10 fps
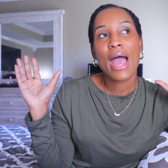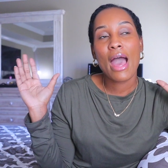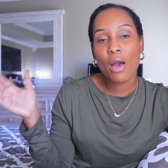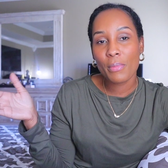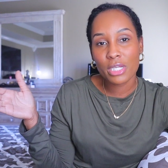
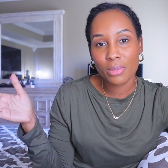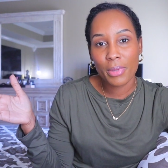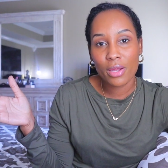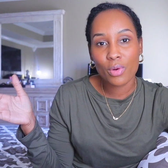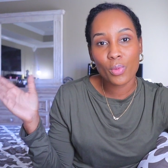how much
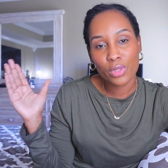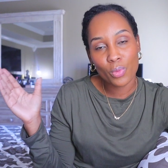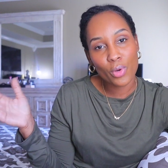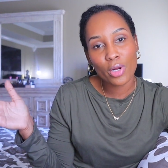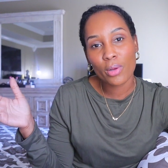better would the
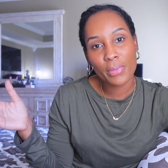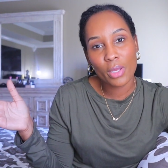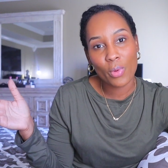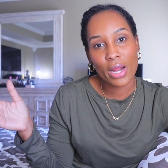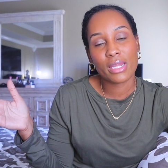world
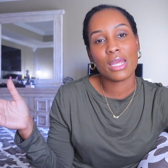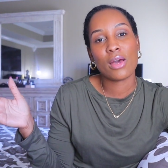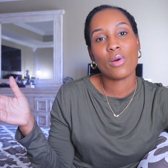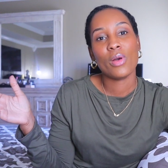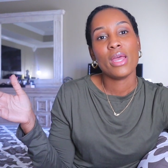be right
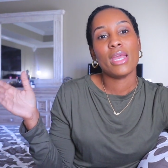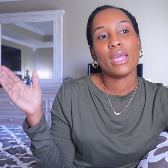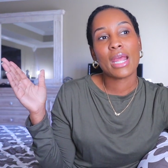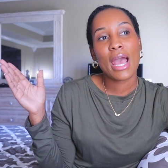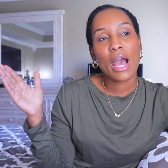now?
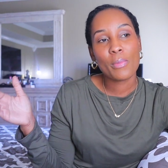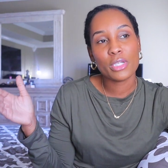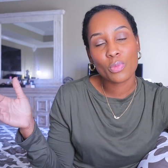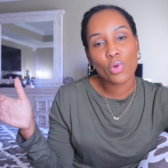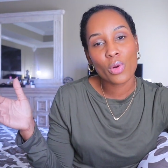And how
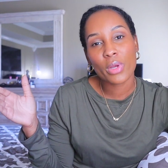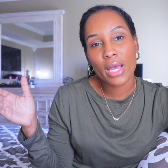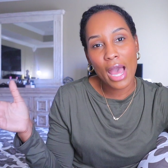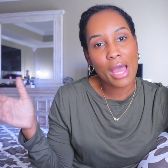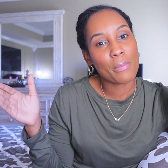much more would
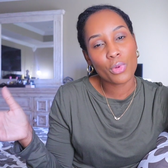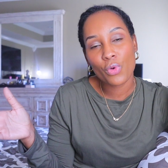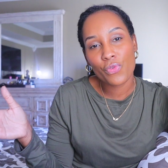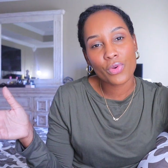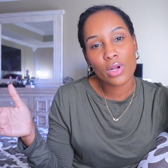God
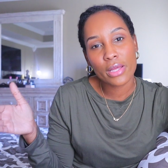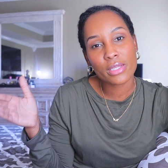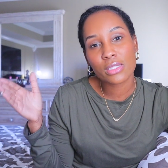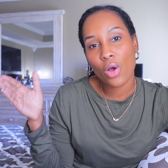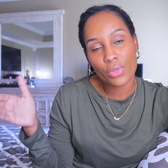move for
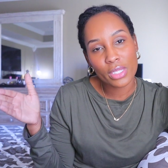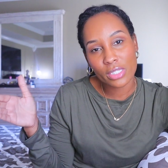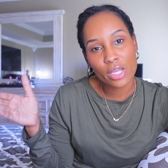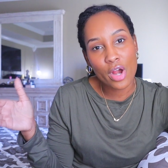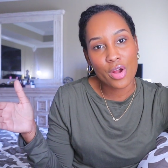us on
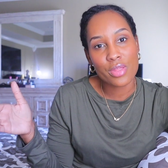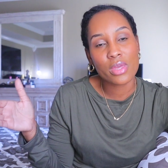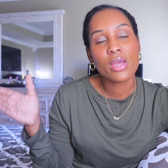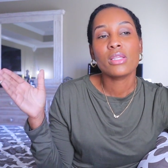this earth?